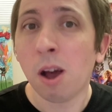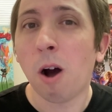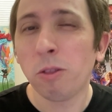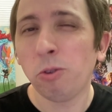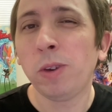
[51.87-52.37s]

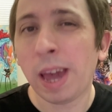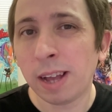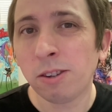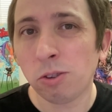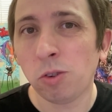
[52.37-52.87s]
although you
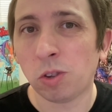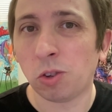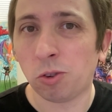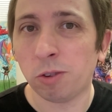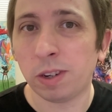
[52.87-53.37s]
can still use the
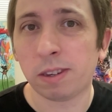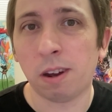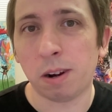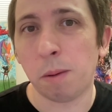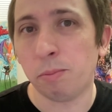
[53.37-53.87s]
service
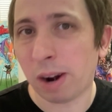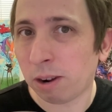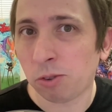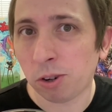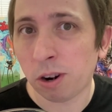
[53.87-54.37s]
on a
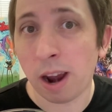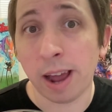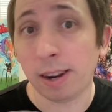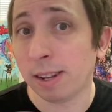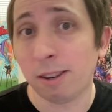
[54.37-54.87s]
browser
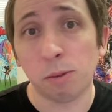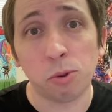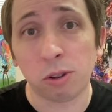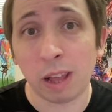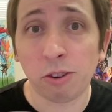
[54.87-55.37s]
and can still
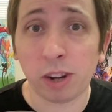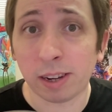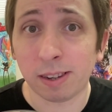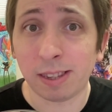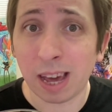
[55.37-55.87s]
book lounge
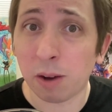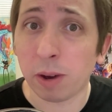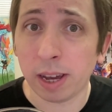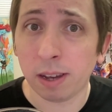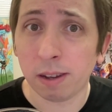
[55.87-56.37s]
access that way.